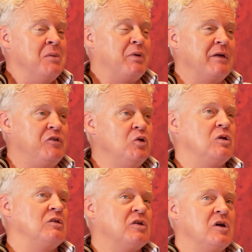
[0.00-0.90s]
But if you
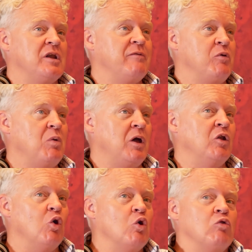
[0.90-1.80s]
can turn
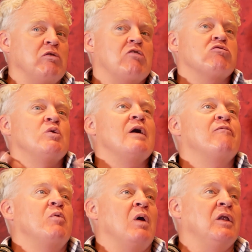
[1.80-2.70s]
everyone or recruit
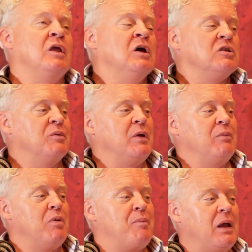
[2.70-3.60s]
everyone to
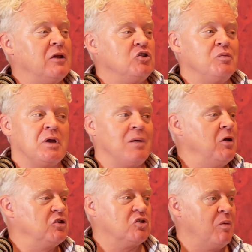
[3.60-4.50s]
being propellers, you become
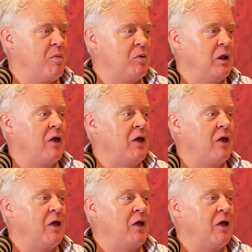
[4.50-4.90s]
unstoppable.